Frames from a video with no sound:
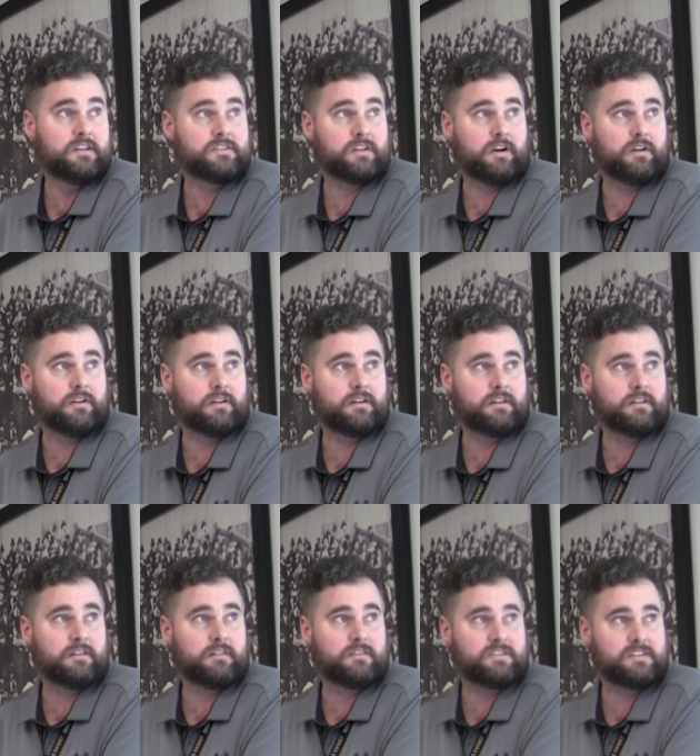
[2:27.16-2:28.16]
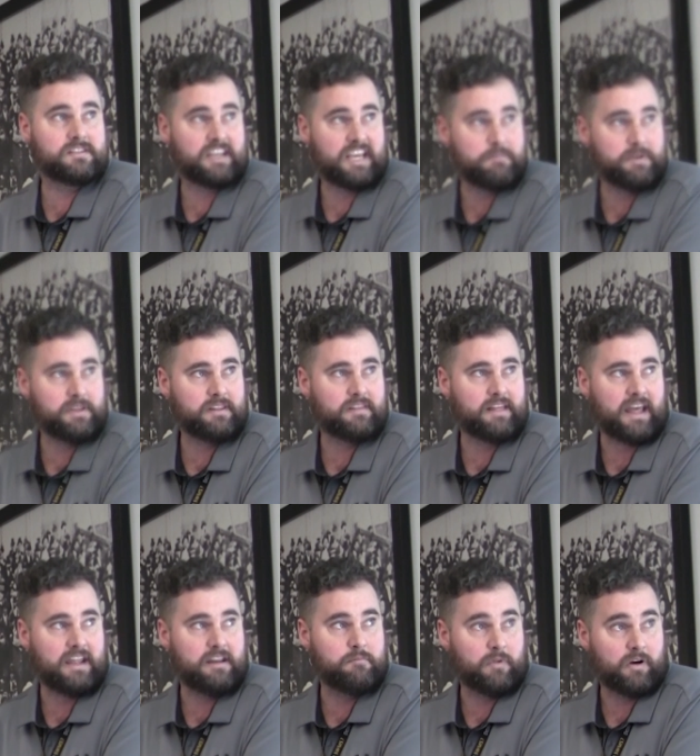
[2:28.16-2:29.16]
So just keeping
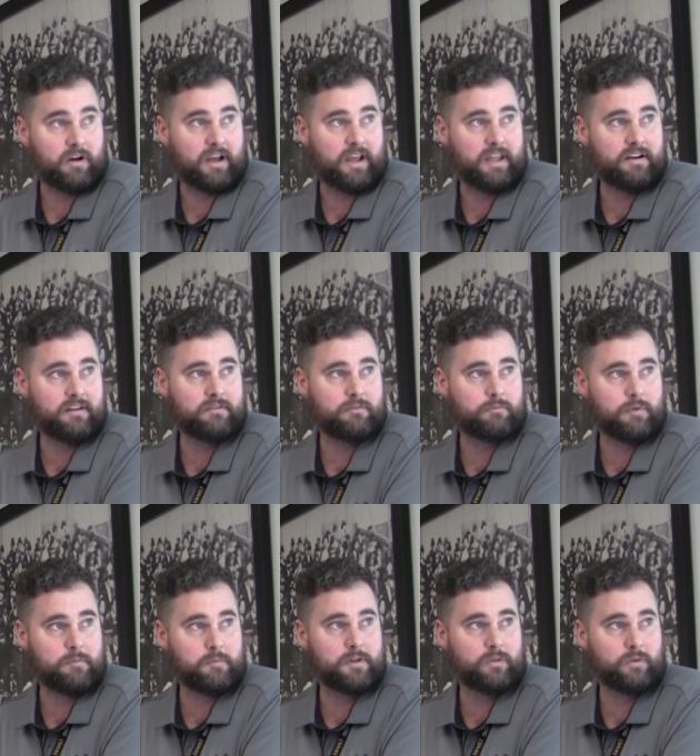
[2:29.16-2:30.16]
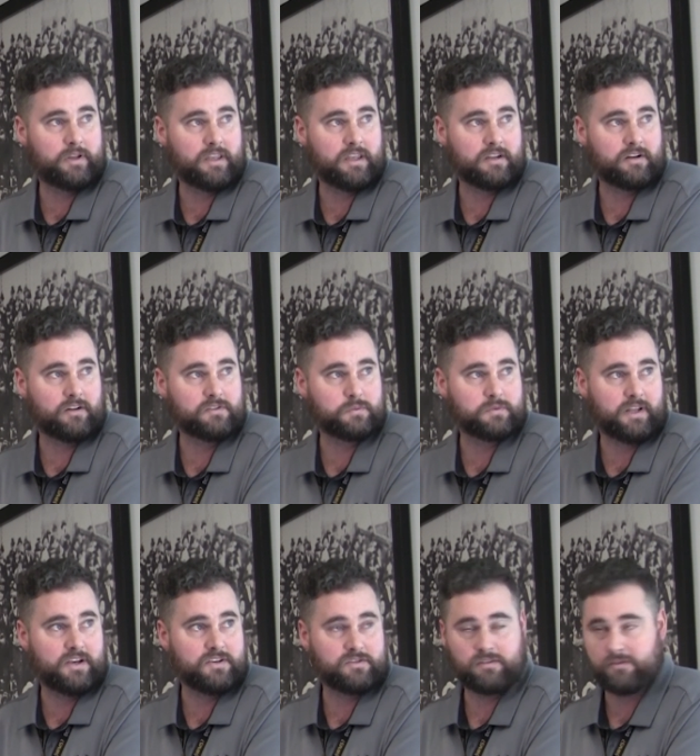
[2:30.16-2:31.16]
that in mind, when we're looking at
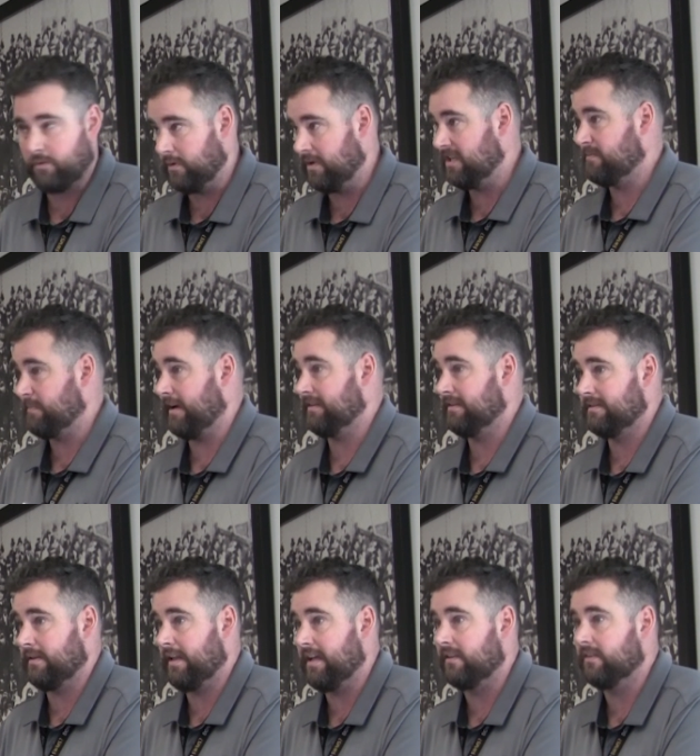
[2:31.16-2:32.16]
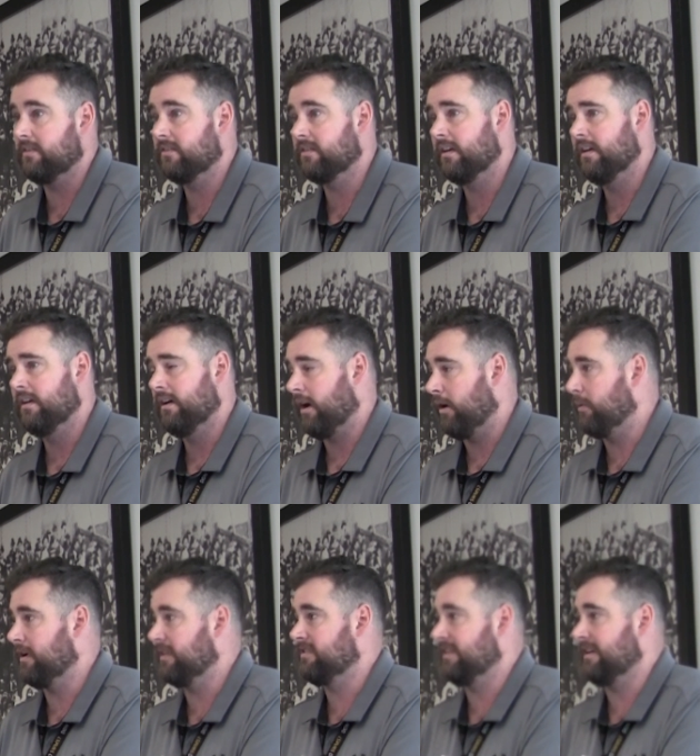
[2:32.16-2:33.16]
consultation through an inspector's lens, I
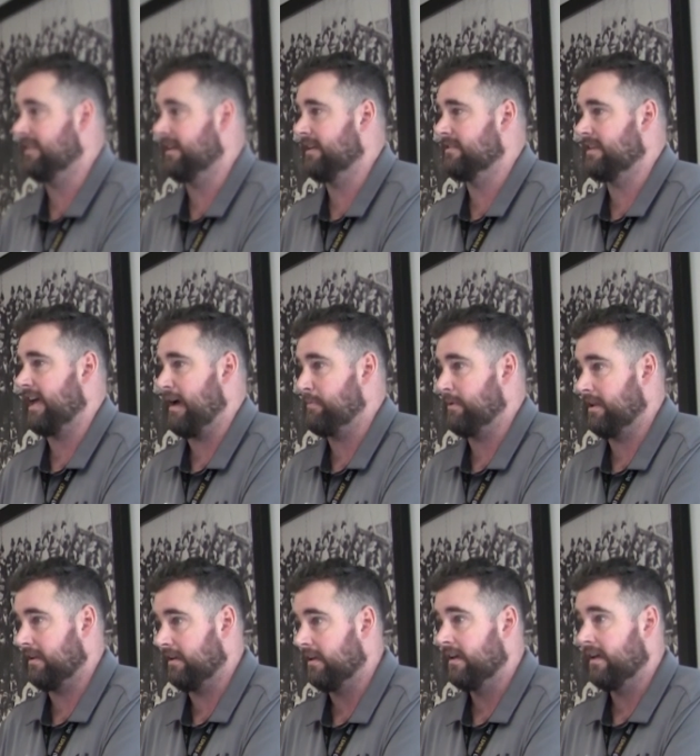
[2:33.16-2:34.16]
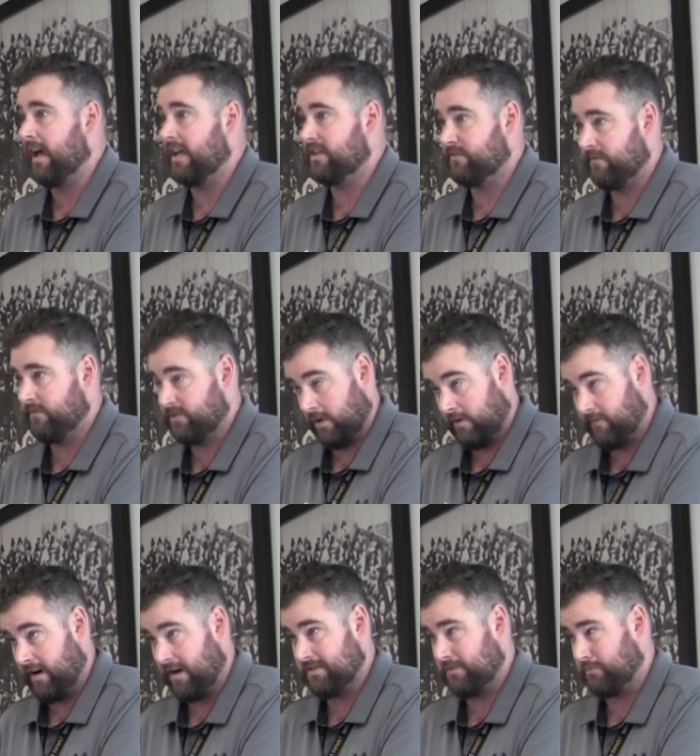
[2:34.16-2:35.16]
want to see that it's happening as so
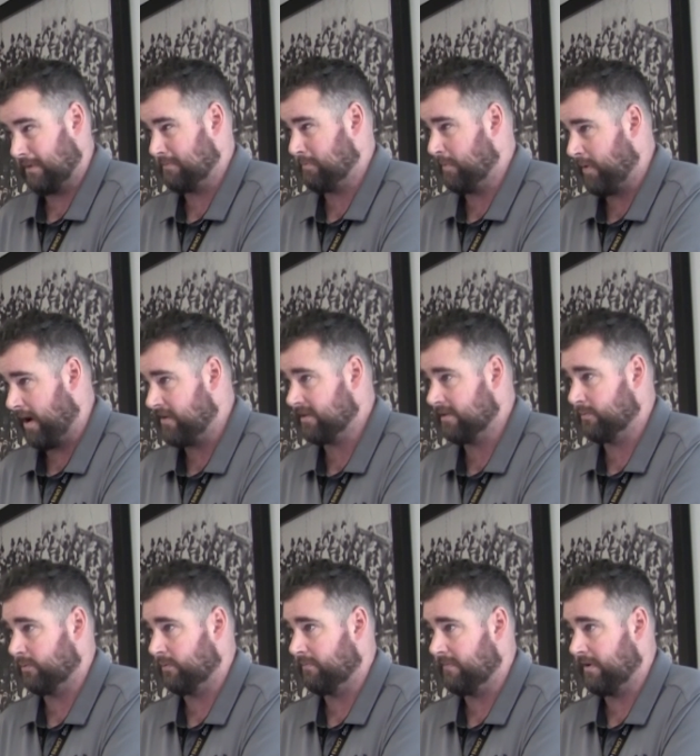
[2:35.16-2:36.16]
far as is reasonably practicable.